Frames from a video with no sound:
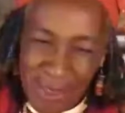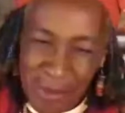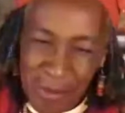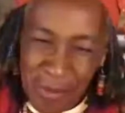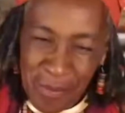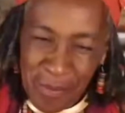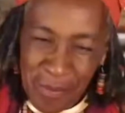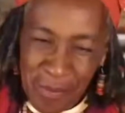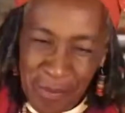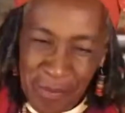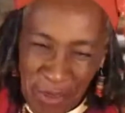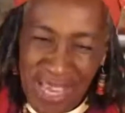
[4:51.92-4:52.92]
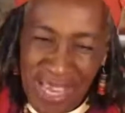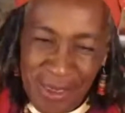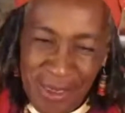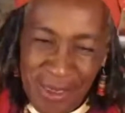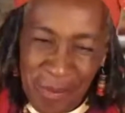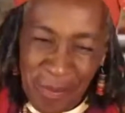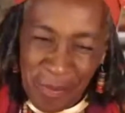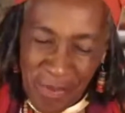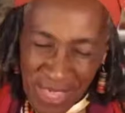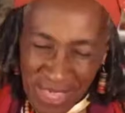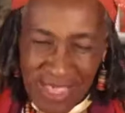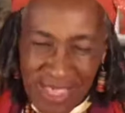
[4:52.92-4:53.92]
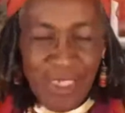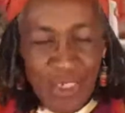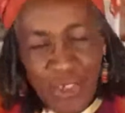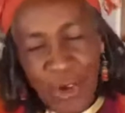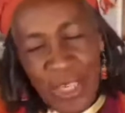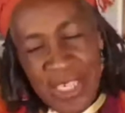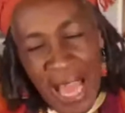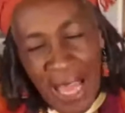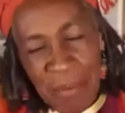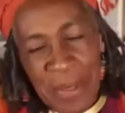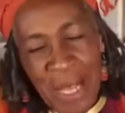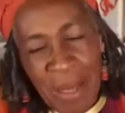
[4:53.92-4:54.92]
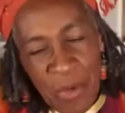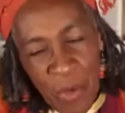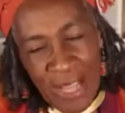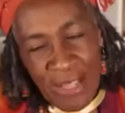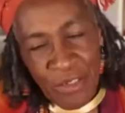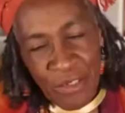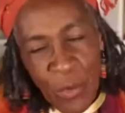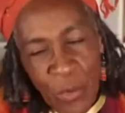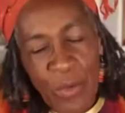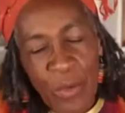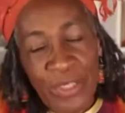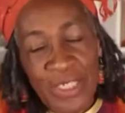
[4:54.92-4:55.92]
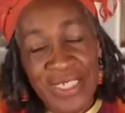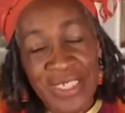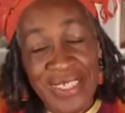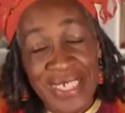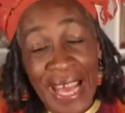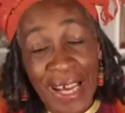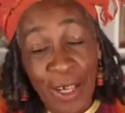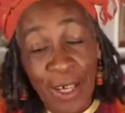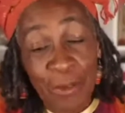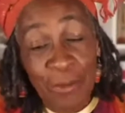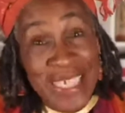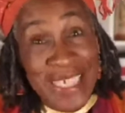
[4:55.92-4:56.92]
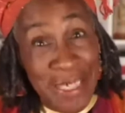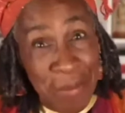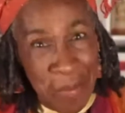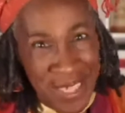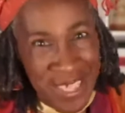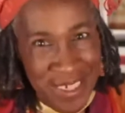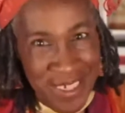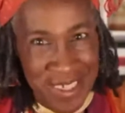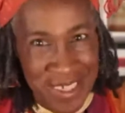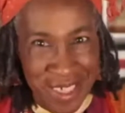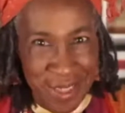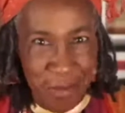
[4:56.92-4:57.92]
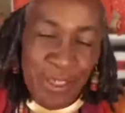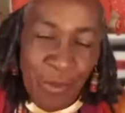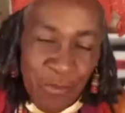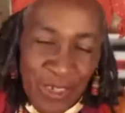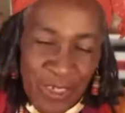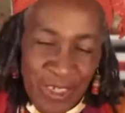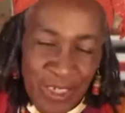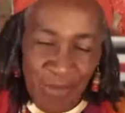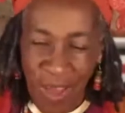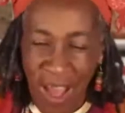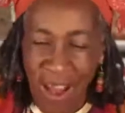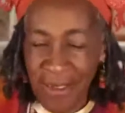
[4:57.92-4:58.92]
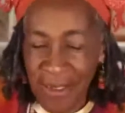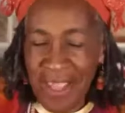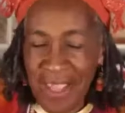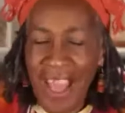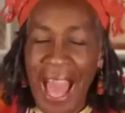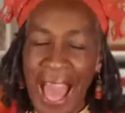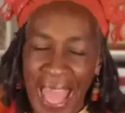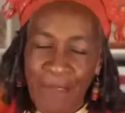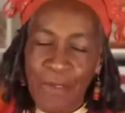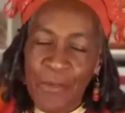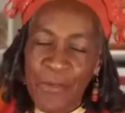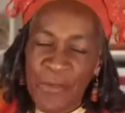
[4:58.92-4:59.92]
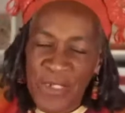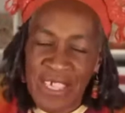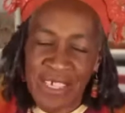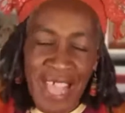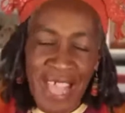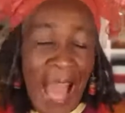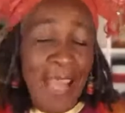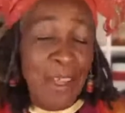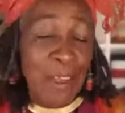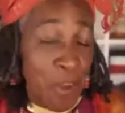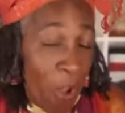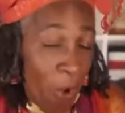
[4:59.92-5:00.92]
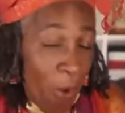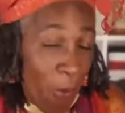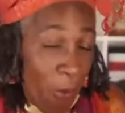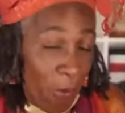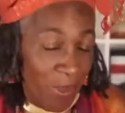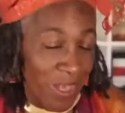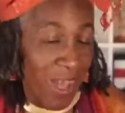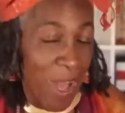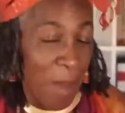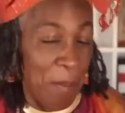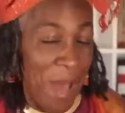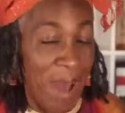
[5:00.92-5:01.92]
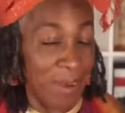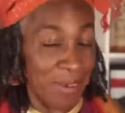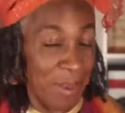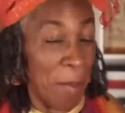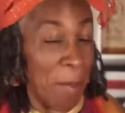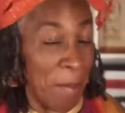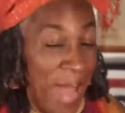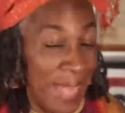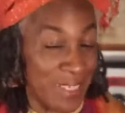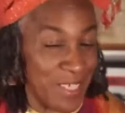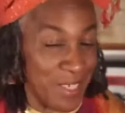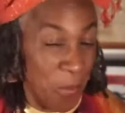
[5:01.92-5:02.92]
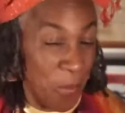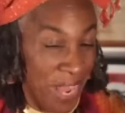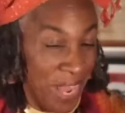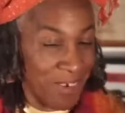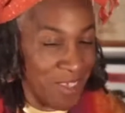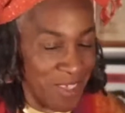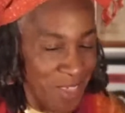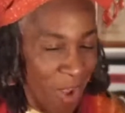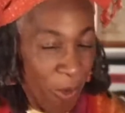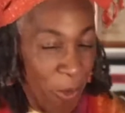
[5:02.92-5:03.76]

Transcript: Great. It's a short time, but I'm quite sure we will delve deep into this. So first of all, I have a feeling I know about Mansaware's or